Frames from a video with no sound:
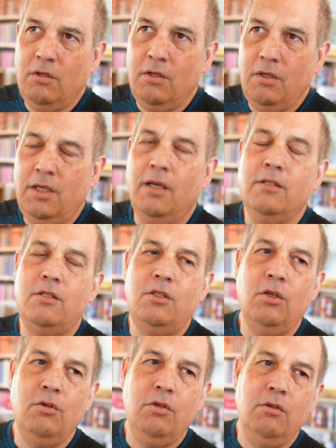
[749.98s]
yeah,
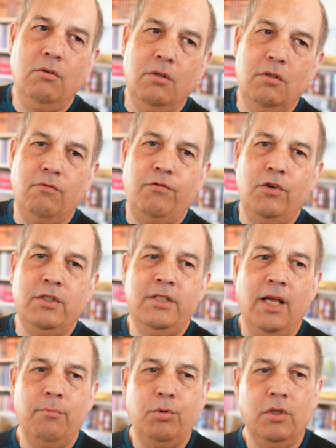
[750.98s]
so for
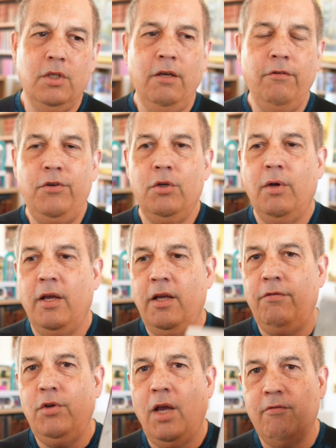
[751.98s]
example, if you
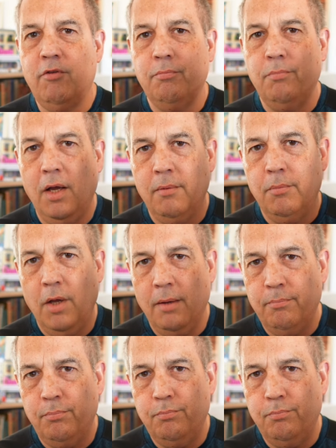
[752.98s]
if you have a, a, a,